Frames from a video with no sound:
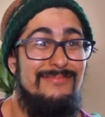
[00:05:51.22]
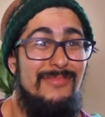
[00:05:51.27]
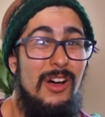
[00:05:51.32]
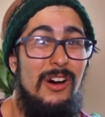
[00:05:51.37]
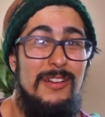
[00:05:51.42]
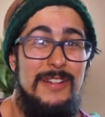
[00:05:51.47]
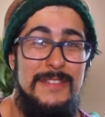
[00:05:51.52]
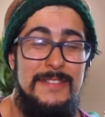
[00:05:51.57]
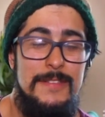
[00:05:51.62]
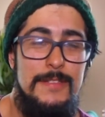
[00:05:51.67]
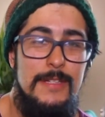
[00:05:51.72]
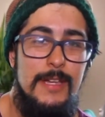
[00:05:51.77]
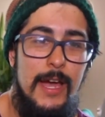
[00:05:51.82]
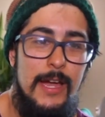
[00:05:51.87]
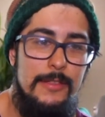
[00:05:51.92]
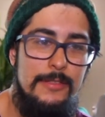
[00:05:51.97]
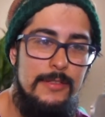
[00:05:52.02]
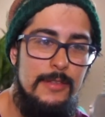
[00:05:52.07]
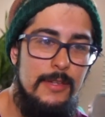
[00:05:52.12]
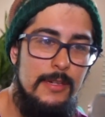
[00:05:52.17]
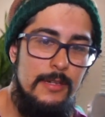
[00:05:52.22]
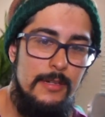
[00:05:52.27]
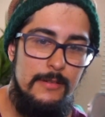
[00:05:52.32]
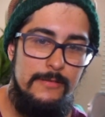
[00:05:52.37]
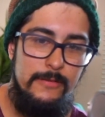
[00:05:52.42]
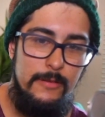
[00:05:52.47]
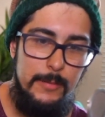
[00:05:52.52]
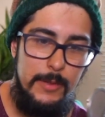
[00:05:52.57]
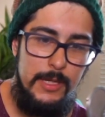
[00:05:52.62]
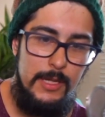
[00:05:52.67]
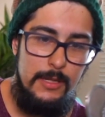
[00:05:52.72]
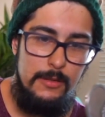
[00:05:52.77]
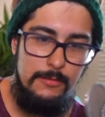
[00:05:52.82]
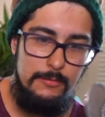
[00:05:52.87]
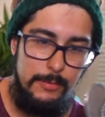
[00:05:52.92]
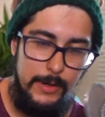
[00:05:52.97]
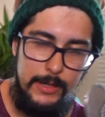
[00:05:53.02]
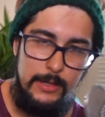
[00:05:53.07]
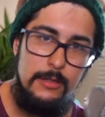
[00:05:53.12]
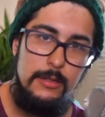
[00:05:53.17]
honestly, I think for
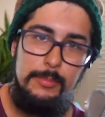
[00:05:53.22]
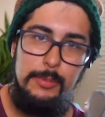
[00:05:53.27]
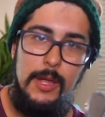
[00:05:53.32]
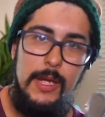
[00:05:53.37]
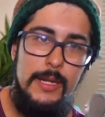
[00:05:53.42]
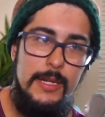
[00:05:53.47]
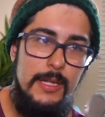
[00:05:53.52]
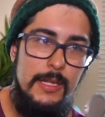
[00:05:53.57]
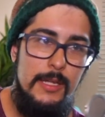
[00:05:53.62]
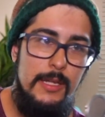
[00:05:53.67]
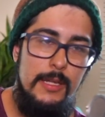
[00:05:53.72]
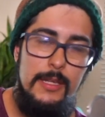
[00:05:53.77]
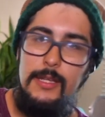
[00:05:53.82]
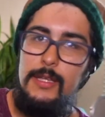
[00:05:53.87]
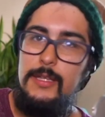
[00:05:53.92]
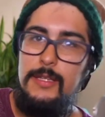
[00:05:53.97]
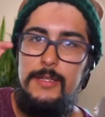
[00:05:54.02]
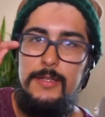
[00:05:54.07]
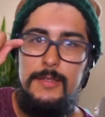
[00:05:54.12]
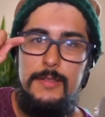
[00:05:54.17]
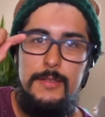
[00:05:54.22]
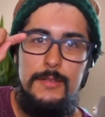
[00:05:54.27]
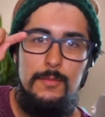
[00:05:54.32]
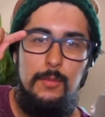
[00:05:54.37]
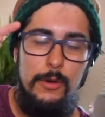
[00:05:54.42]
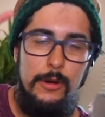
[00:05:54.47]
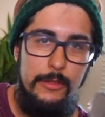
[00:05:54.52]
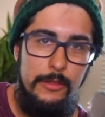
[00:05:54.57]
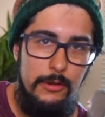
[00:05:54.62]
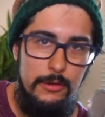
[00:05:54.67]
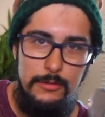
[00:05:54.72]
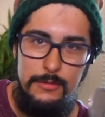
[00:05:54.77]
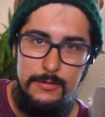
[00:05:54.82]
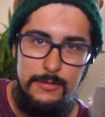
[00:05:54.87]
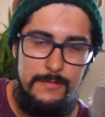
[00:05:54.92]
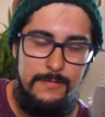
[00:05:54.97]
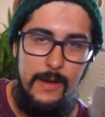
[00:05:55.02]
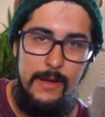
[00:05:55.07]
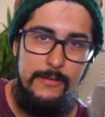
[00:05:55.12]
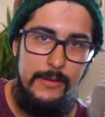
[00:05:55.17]
me, regular Pliny is one of
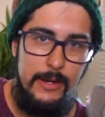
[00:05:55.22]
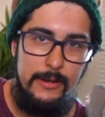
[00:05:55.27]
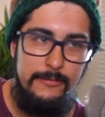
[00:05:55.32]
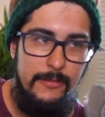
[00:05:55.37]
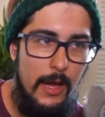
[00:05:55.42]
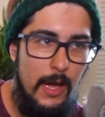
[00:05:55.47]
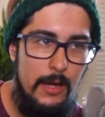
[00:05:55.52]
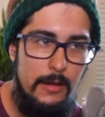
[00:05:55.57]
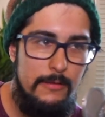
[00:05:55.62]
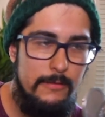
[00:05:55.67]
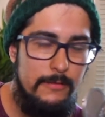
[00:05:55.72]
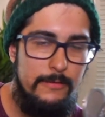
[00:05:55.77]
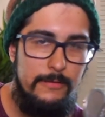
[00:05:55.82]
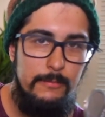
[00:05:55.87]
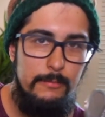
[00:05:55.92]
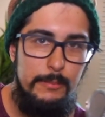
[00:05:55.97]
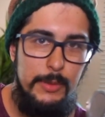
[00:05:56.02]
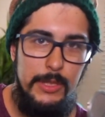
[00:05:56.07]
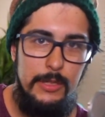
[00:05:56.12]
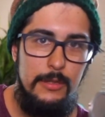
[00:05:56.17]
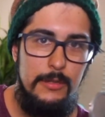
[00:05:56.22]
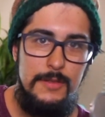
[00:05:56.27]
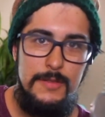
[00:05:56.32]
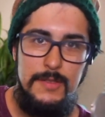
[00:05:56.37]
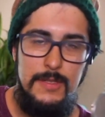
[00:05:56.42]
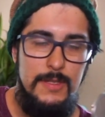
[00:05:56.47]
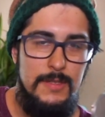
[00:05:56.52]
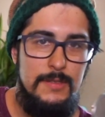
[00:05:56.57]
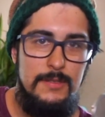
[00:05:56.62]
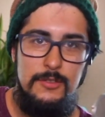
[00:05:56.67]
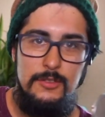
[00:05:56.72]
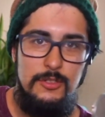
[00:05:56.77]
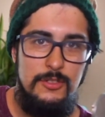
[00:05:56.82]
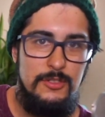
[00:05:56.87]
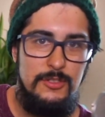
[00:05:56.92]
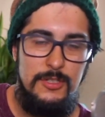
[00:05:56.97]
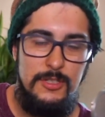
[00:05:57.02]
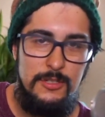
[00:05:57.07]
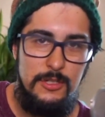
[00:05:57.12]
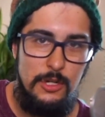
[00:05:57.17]
those 5 out of 5 beers. It's
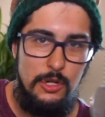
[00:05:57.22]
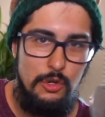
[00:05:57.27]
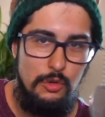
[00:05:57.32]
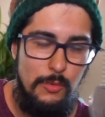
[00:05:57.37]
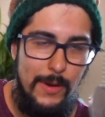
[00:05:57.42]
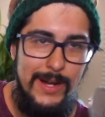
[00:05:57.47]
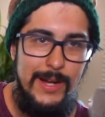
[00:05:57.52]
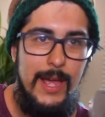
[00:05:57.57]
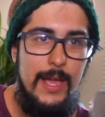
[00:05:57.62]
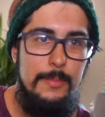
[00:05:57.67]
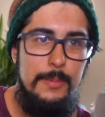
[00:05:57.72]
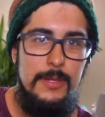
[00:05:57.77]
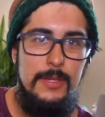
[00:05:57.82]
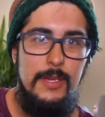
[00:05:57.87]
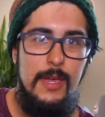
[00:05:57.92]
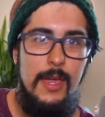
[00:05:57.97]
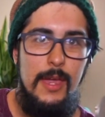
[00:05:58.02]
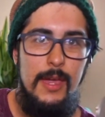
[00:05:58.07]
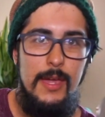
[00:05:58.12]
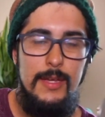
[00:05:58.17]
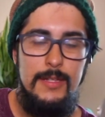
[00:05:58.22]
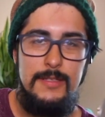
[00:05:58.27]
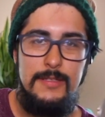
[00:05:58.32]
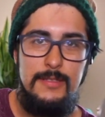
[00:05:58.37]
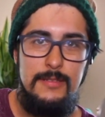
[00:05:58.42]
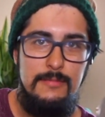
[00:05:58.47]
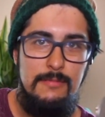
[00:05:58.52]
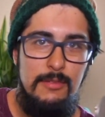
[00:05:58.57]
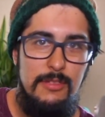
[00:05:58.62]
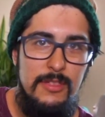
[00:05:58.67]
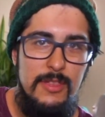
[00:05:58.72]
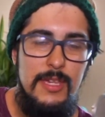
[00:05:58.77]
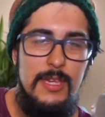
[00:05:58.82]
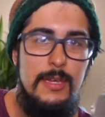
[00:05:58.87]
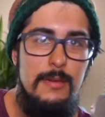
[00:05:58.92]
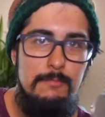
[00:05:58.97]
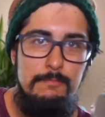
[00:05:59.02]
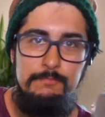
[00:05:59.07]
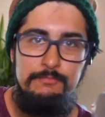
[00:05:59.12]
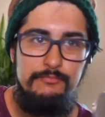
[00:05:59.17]
just such a great IPA. It's
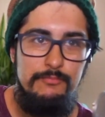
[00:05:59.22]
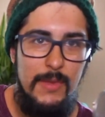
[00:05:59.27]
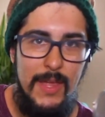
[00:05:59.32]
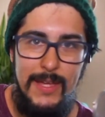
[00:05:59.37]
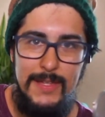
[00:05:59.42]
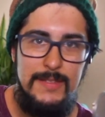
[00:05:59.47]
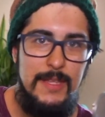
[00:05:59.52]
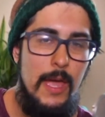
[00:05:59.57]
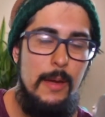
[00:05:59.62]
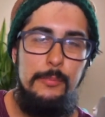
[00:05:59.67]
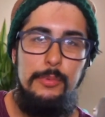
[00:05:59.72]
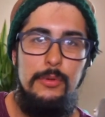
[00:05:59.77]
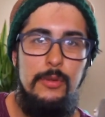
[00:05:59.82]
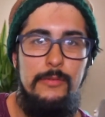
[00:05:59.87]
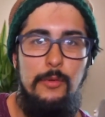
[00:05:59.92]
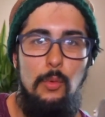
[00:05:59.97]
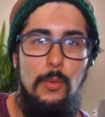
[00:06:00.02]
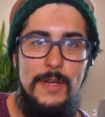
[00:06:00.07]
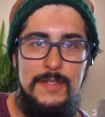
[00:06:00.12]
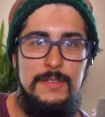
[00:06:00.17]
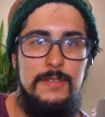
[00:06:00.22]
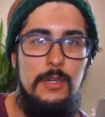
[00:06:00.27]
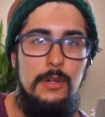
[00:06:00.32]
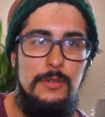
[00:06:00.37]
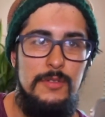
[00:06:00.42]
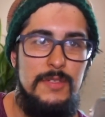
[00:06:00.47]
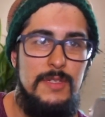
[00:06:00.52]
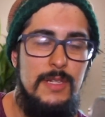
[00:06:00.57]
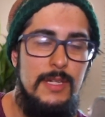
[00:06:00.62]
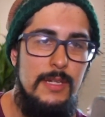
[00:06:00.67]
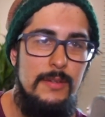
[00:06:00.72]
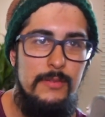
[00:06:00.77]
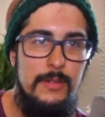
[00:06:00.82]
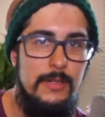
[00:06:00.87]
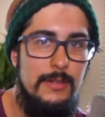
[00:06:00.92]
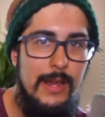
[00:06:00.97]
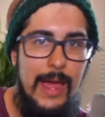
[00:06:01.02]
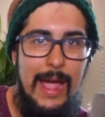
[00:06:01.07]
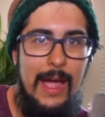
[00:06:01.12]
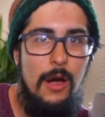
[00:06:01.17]
the example of a West Coast.
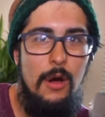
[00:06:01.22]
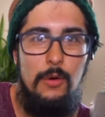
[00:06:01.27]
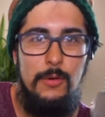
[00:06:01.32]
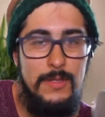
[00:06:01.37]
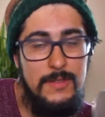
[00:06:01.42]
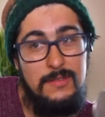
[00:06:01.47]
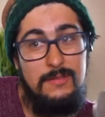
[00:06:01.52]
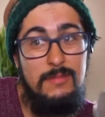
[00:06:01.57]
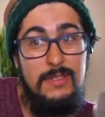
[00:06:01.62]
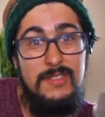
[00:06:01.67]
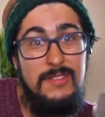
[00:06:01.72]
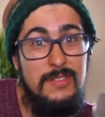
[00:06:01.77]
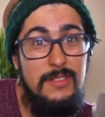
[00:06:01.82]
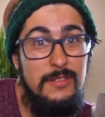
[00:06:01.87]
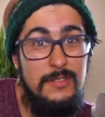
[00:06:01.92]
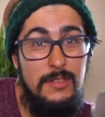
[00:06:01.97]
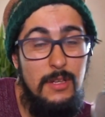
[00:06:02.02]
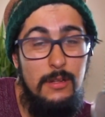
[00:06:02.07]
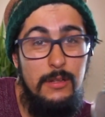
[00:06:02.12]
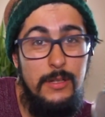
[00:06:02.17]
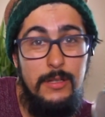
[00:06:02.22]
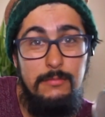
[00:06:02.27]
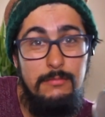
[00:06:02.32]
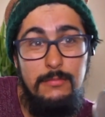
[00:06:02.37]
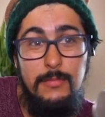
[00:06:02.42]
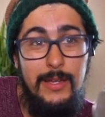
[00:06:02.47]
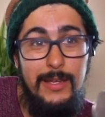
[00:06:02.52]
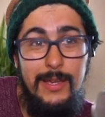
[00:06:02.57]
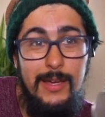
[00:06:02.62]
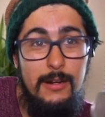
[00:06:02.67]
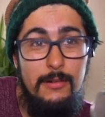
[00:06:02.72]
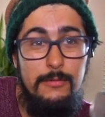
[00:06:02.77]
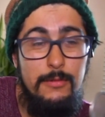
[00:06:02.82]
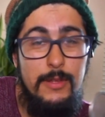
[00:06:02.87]
Even now, it's still solid. Like, I don't